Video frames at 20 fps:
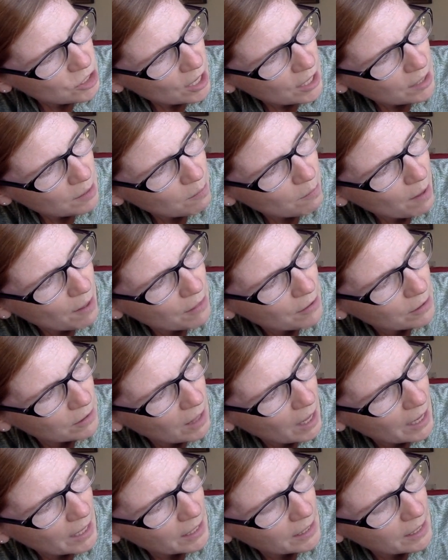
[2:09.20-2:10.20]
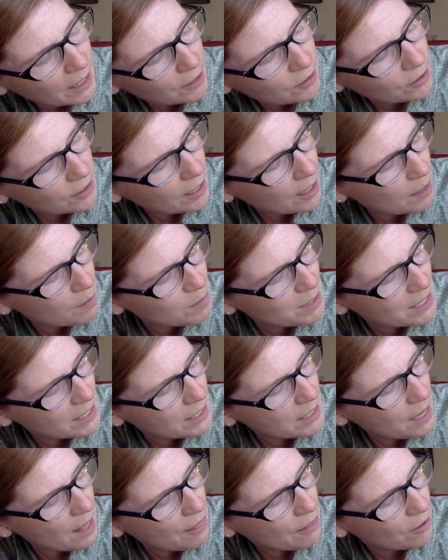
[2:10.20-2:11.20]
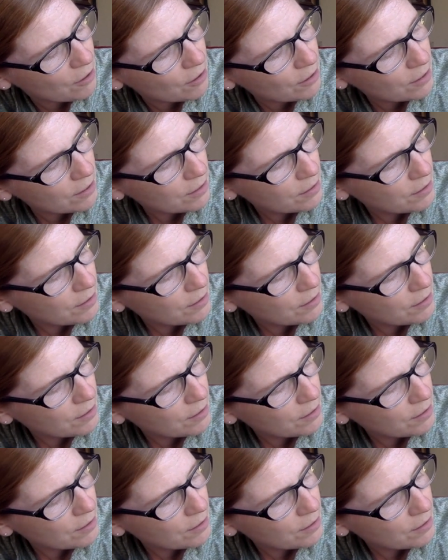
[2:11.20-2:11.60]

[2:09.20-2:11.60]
and a mother lion and her cubs in another.